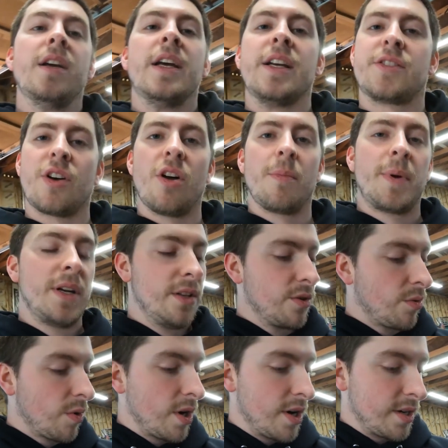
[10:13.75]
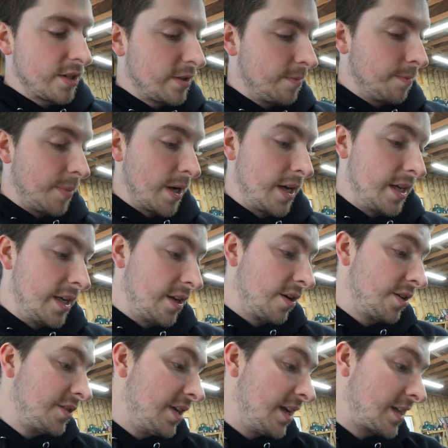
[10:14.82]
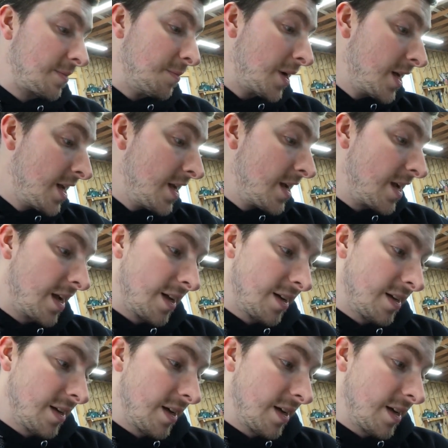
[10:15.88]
It's all been in the works, but it all takes money, and